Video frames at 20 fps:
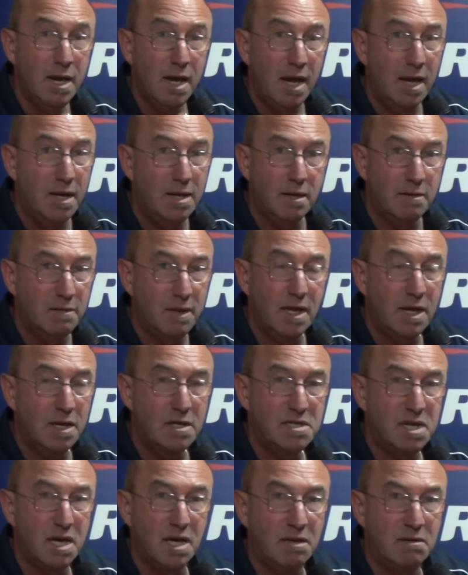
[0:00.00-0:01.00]
and they've
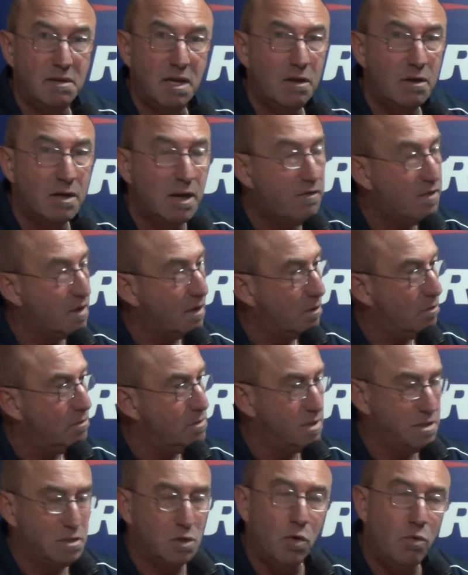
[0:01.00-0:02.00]
got nothing to
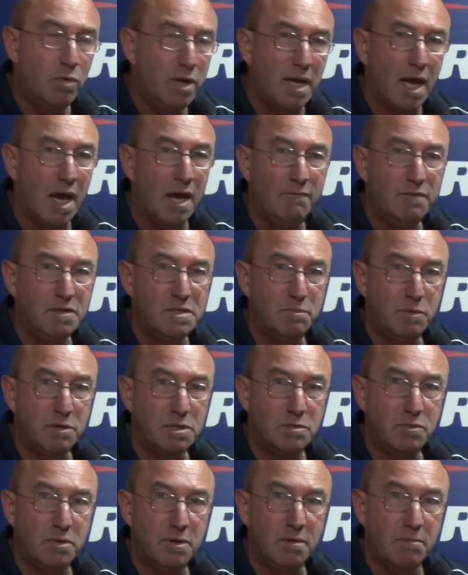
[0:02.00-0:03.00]
lose. It's all to gain for
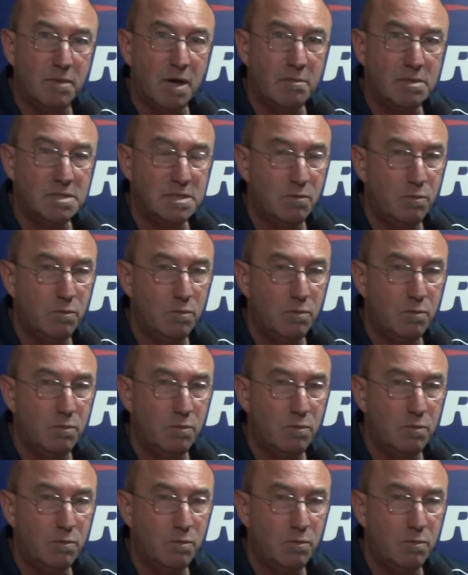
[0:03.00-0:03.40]
Spotswood at the moment.